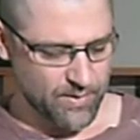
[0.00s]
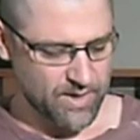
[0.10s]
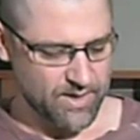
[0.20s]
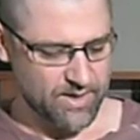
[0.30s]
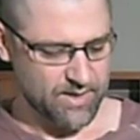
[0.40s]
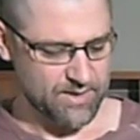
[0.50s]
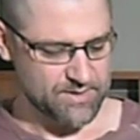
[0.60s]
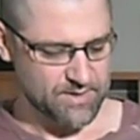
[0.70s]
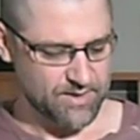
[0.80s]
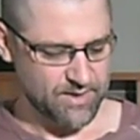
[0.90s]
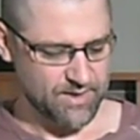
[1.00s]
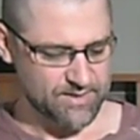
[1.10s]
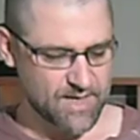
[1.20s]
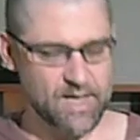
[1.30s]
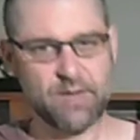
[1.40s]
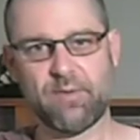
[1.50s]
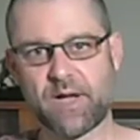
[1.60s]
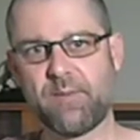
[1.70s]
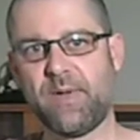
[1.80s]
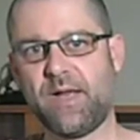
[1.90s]
but it's highly
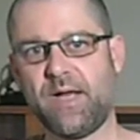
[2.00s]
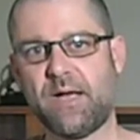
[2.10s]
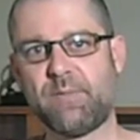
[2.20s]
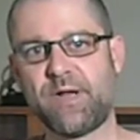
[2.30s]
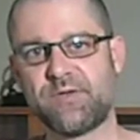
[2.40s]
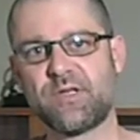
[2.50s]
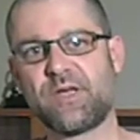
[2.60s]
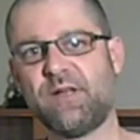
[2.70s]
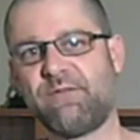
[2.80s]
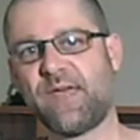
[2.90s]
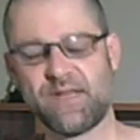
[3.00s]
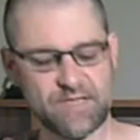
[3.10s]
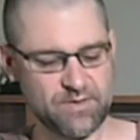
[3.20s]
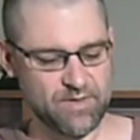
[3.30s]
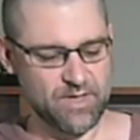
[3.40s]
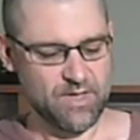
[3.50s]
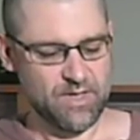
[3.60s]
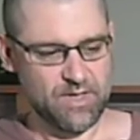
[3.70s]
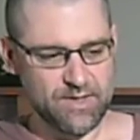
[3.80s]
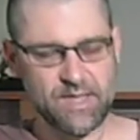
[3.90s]
recommended. Anybody who's looking at fantasy
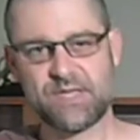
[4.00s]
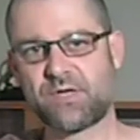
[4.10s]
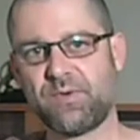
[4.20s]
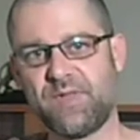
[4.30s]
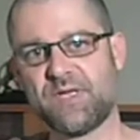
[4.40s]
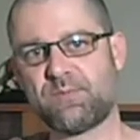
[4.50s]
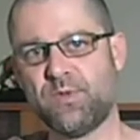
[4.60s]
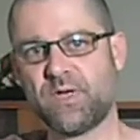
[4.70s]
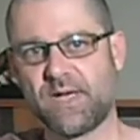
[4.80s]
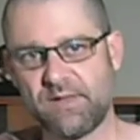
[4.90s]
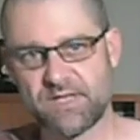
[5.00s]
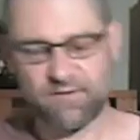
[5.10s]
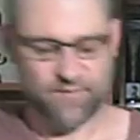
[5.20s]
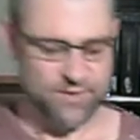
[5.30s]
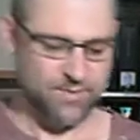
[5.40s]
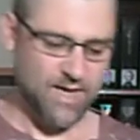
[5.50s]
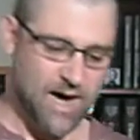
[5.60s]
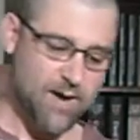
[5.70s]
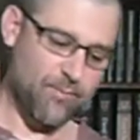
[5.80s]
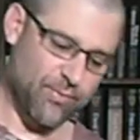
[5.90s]
needs to read this book, at least the first one.
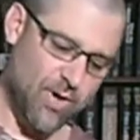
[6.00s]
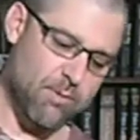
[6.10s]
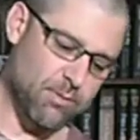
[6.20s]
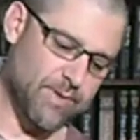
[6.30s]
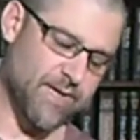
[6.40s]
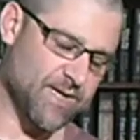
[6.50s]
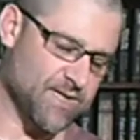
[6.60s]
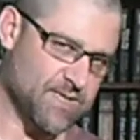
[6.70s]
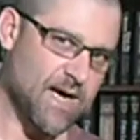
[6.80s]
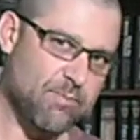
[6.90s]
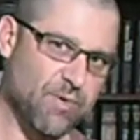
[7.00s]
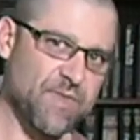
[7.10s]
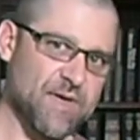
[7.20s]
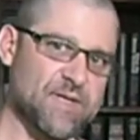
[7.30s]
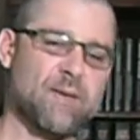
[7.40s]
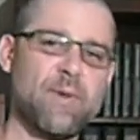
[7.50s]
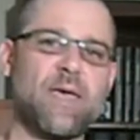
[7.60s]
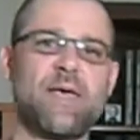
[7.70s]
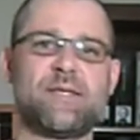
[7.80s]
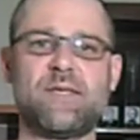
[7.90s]
I am probably going to stop with this. I
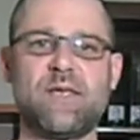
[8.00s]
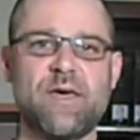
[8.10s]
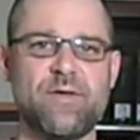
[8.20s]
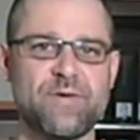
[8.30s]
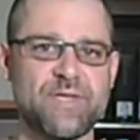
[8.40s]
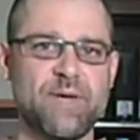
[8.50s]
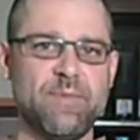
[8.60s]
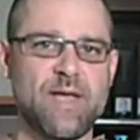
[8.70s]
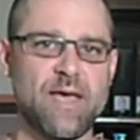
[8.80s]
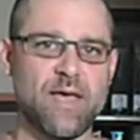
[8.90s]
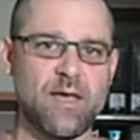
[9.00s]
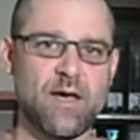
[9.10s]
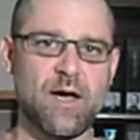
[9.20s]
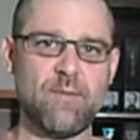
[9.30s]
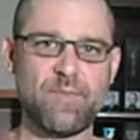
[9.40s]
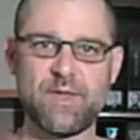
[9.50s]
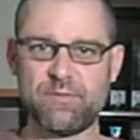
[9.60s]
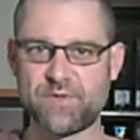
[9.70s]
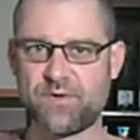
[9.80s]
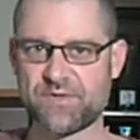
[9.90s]
might get to the others someday.
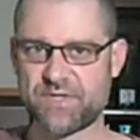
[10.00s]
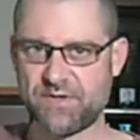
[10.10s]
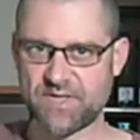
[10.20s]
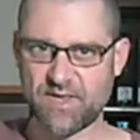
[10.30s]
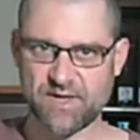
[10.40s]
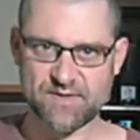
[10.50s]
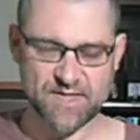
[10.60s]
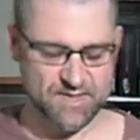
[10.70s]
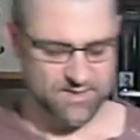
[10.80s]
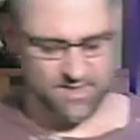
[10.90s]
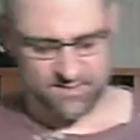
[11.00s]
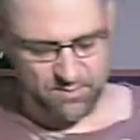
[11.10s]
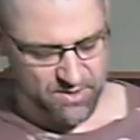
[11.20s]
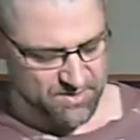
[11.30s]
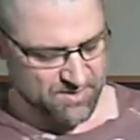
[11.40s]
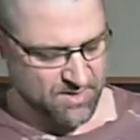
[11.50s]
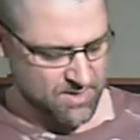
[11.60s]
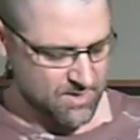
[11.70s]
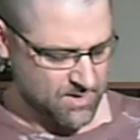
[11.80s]
It was a whole series, I think six books,